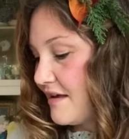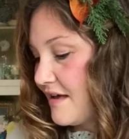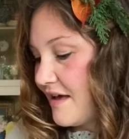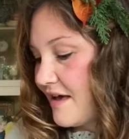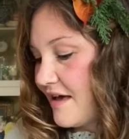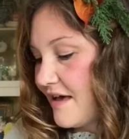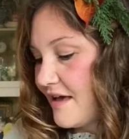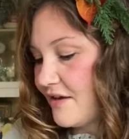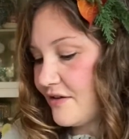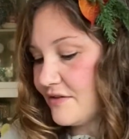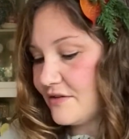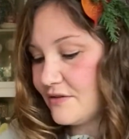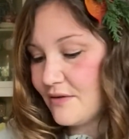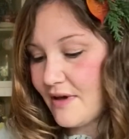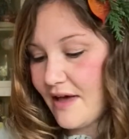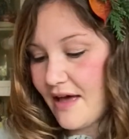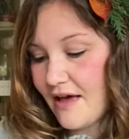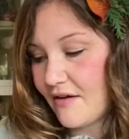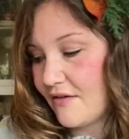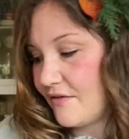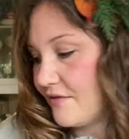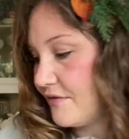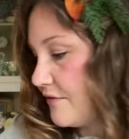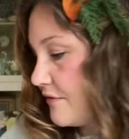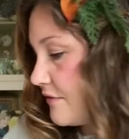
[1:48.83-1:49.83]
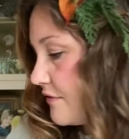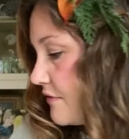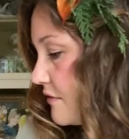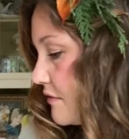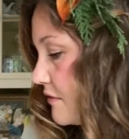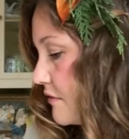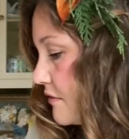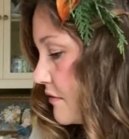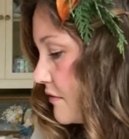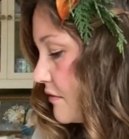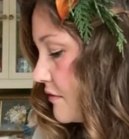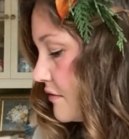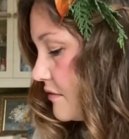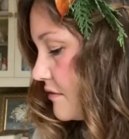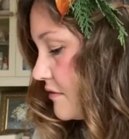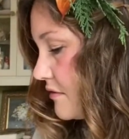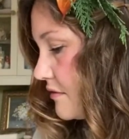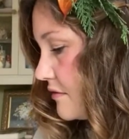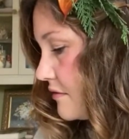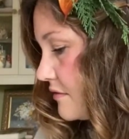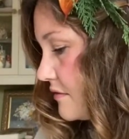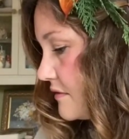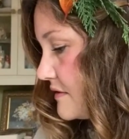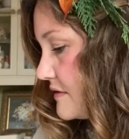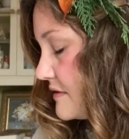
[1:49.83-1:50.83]
I also have
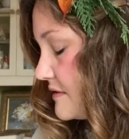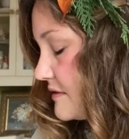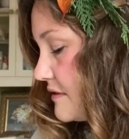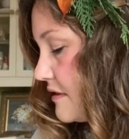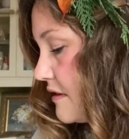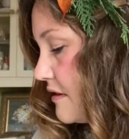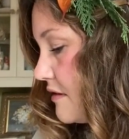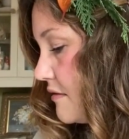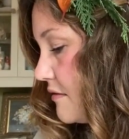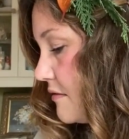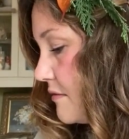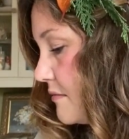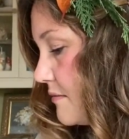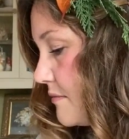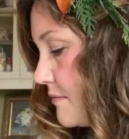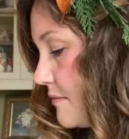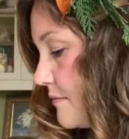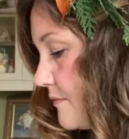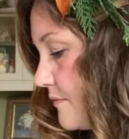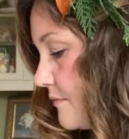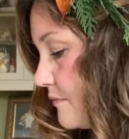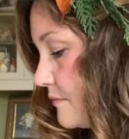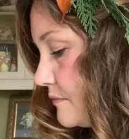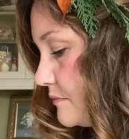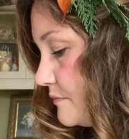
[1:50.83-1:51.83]
some